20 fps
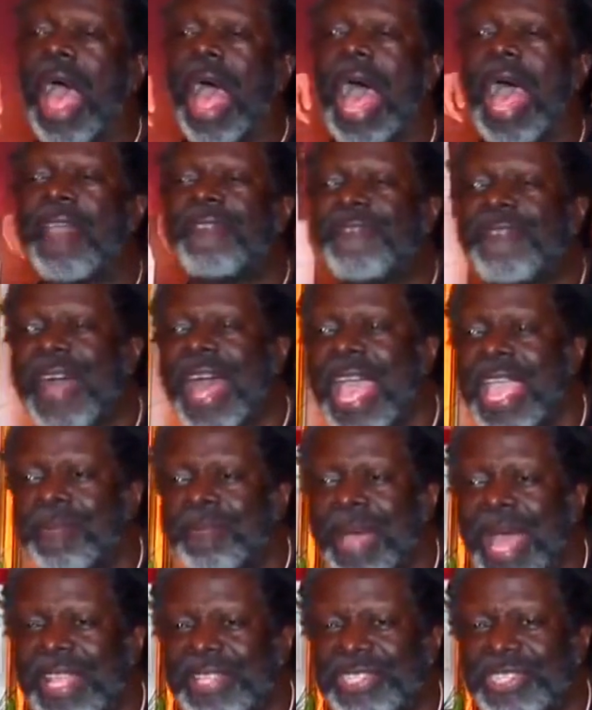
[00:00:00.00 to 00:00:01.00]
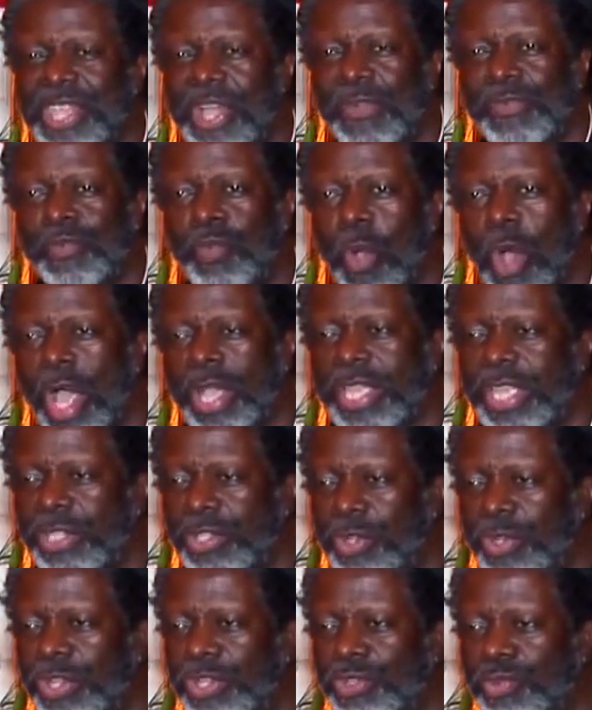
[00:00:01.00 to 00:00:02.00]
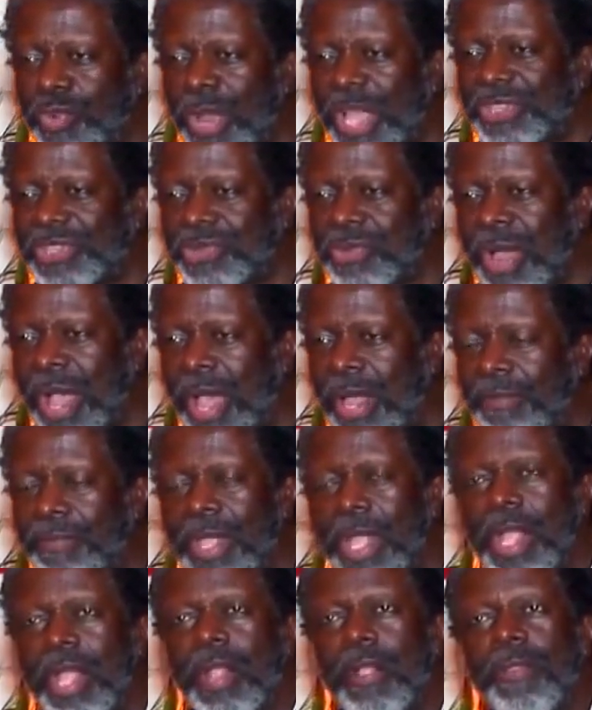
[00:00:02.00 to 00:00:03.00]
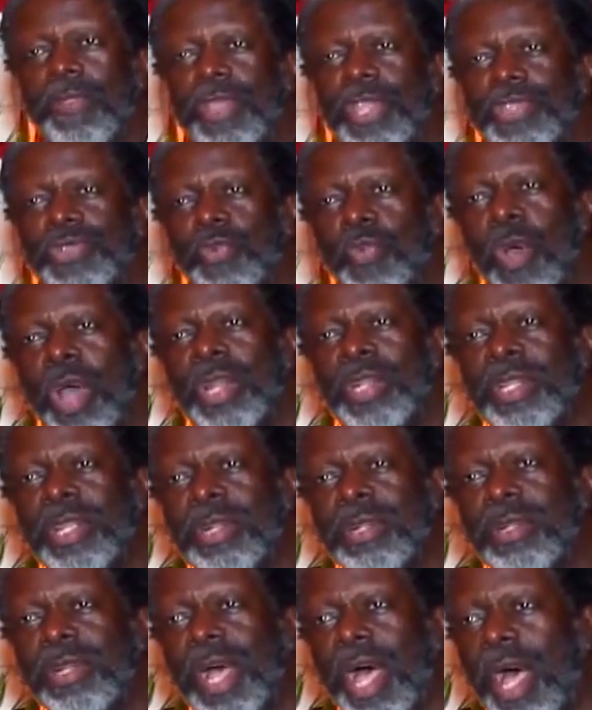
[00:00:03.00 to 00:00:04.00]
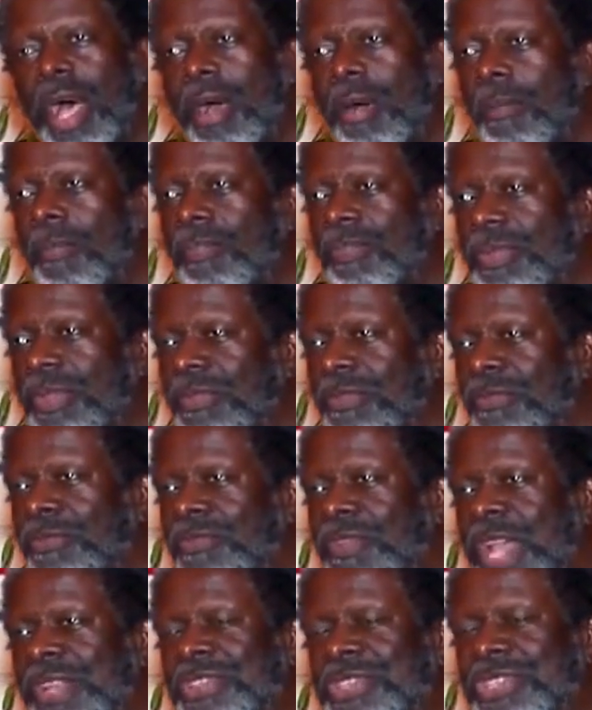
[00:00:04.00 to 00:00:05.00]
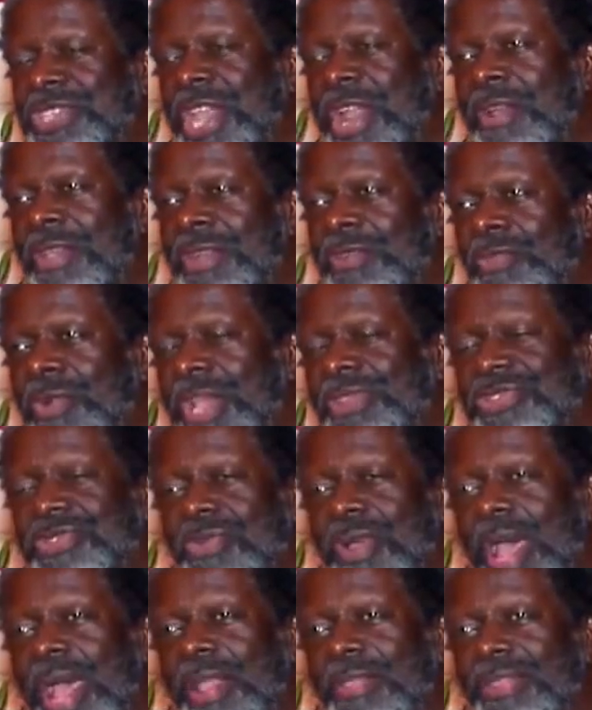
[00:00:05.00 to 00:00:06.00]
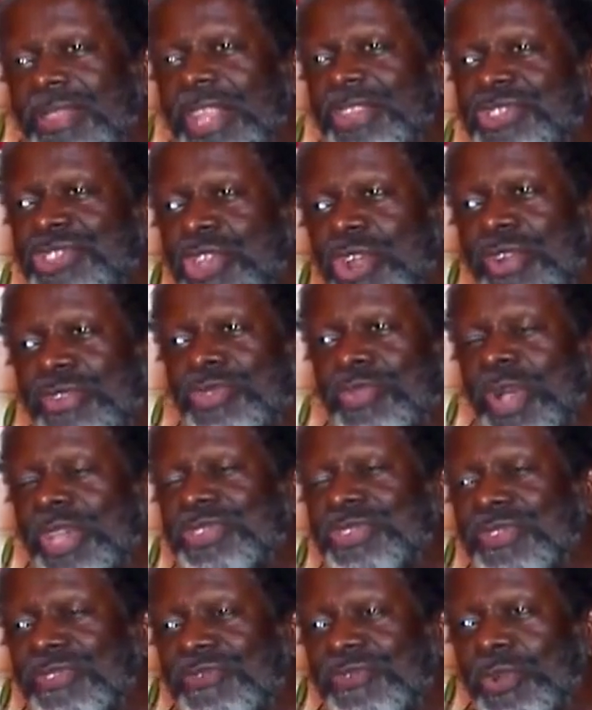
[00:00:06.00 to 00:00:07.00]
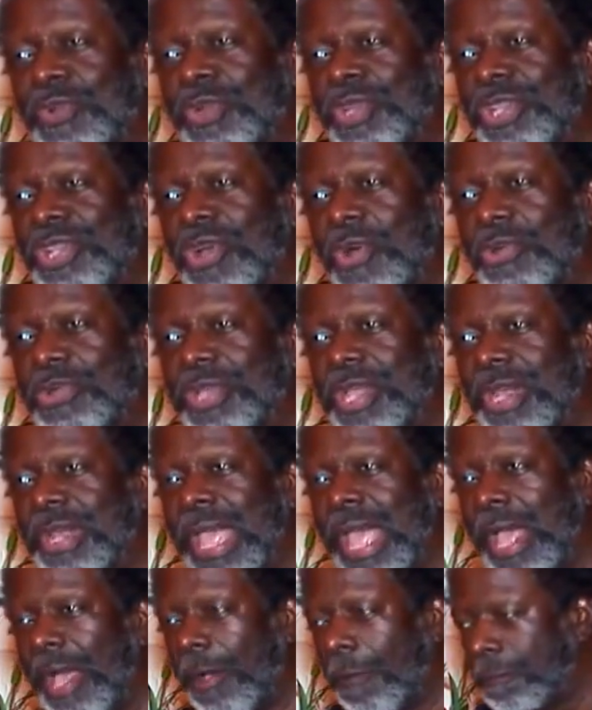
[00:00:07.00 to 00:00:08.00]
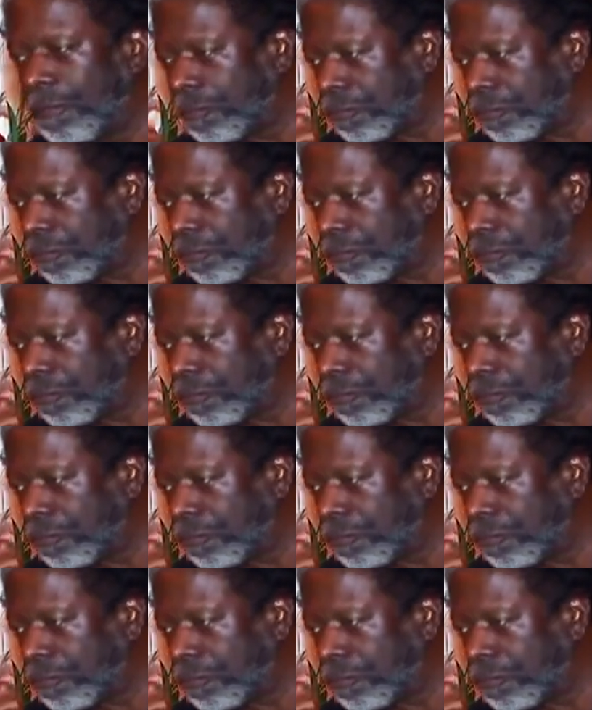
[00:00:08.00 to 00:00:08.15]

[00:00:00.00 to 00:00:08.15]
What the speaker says: I find myself walking to this restaurant. This one little vegetarian restaurant that serves Western food in Coda Canal.